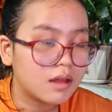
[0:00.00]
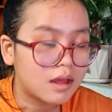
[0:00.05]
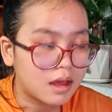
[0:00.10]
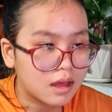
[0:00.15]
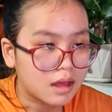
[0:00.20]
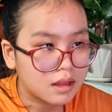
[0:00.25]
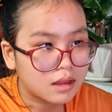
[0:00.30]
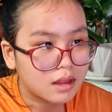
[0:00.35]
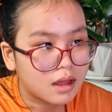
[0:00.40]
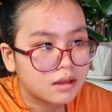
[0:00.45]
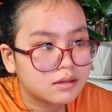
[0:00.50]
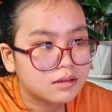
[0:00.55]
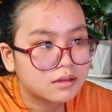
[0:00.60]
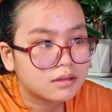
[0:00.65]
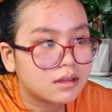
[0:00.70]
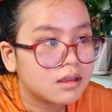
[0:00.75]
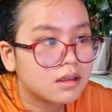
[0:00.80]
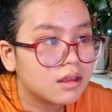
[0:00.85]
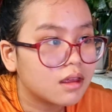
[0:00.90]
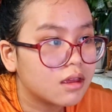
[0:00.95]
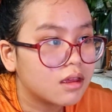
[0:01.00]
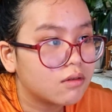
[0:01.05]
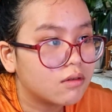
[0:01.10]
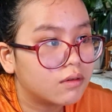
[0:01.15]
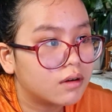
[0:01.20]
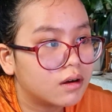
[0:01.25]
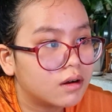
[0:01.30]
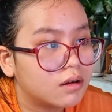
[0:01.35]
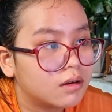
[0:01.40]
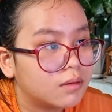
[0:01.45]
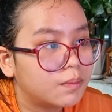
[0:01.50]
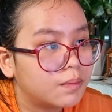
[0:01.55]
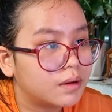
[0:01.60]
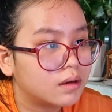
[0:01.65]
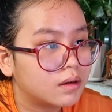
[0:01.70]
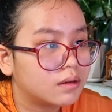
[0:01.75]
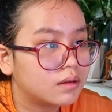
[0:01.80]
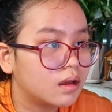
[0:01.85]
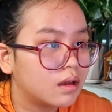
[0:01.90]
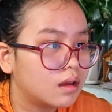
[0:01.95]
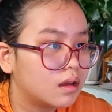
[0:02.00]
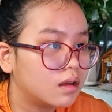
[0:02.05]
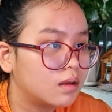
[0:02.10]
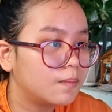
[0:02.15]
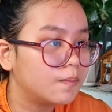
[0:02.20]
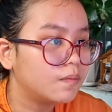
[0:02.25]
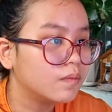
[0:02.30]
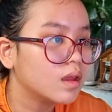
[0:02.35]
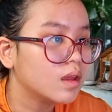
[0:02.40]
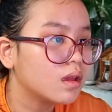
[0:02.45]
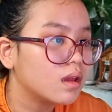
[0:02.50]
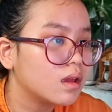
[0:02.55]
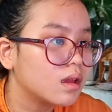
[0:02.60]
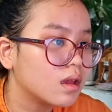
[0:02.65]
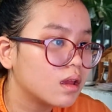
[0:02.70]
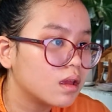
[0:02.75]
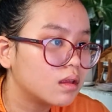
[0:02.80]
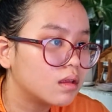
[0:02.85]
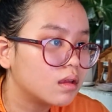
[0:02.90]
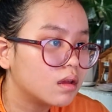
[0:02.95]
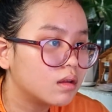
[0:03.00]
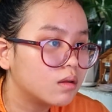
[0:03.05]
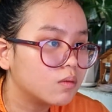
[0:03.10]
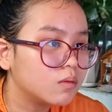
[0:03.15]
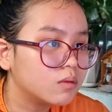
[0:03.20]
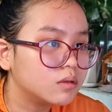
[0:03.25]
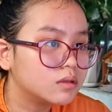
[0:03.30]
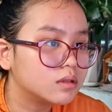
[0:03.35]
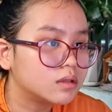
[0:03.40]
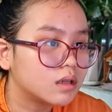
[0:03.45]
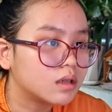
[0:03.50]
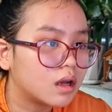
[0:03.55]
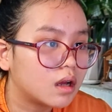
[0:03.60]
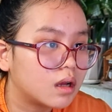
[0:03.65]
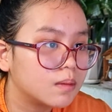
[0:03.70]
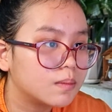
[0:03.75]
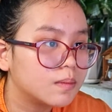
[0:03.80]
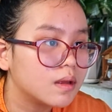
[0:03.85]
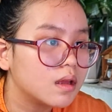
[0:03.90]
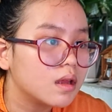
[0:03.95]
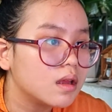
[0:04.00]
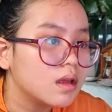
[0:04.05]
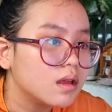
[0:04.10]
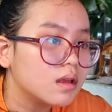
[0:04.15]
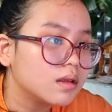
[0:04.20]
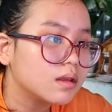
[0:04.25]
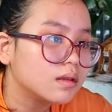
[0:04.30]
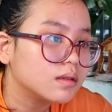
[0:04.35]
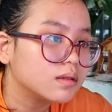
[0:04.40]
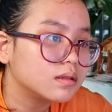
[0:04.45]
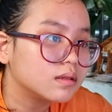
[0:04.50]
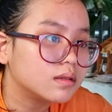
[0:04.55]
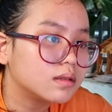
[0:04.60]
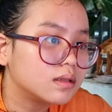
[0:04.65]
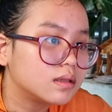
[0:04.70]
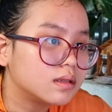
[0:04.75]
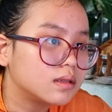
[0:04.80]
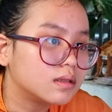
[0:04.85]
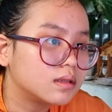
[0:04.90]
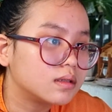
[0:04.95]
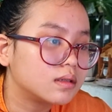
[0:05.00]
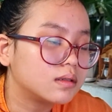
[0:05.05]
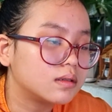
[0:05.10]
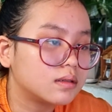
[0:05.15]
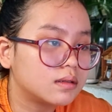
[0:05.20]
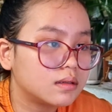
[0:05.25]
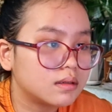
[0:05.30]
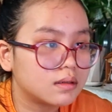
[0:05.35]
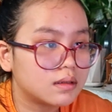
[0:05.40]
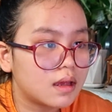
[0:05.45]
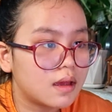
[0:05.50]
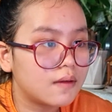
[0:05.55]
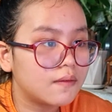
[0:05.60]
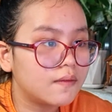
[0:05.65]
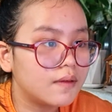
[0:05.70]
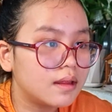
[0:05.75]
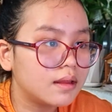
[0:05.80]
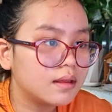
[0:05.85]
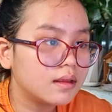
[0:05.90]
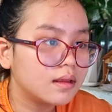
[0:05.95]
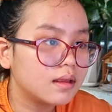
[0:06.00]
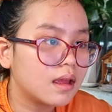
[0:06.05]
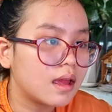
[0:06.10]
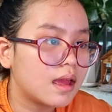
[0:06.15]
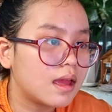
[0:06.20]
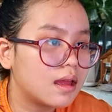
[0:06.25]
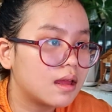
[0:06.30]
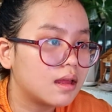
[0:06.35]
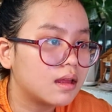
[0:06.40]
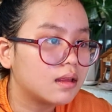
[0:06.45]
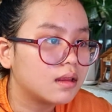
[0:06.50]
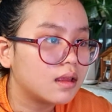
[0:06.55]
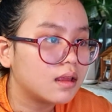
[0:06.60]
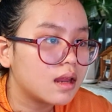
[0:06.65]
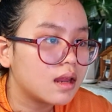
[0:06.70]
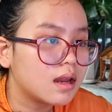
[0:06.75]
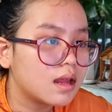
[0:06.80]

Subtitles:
8,000 euro per term. Ethan would drop 7 and